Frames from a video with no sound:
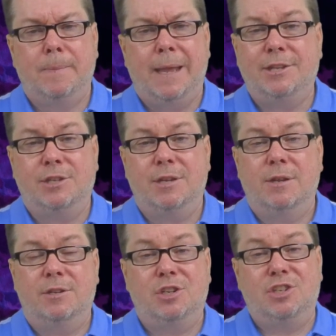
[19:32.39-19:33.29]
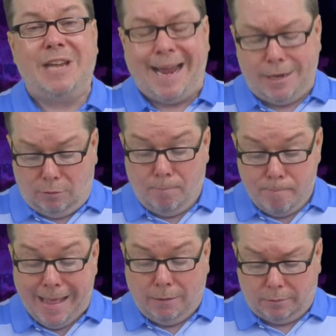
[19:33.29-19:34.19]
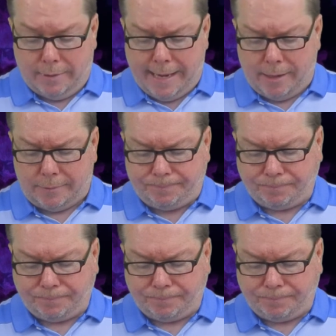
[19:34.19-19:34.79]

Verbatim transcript: It's a societal meltdown.